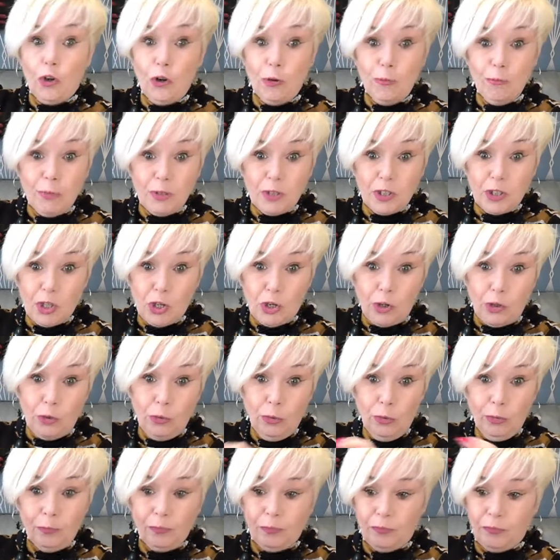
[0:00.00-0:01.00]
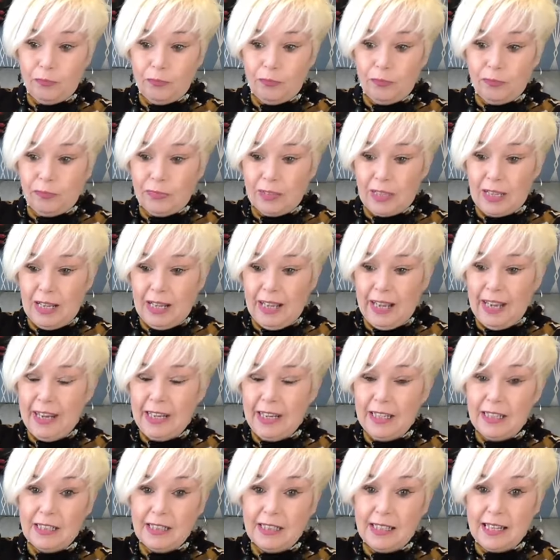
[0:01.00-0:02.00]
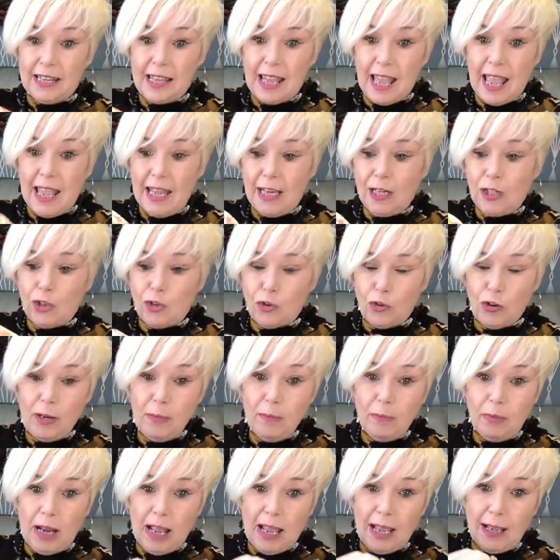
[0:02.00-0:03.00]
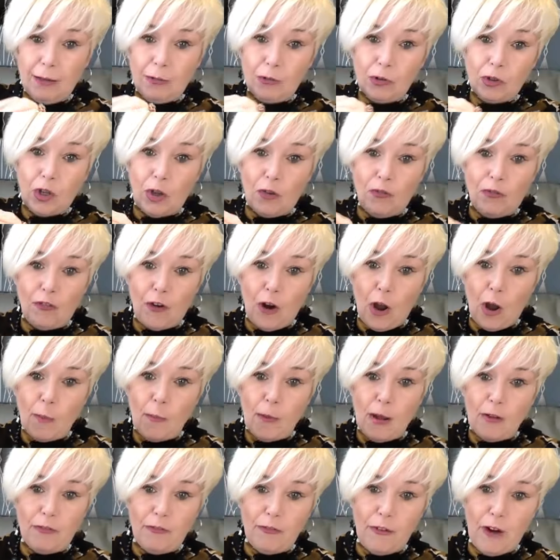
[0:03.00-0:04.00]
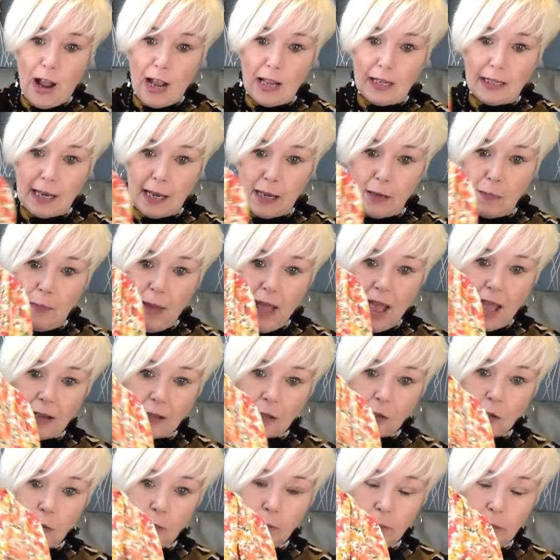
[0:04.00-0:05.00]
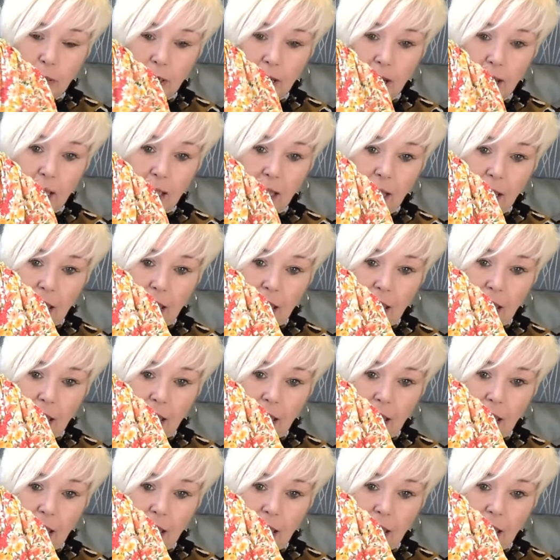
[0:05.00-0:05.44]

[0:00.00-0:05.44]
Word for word: Number two is the Adrienne Blouse from Friday Pattern Company.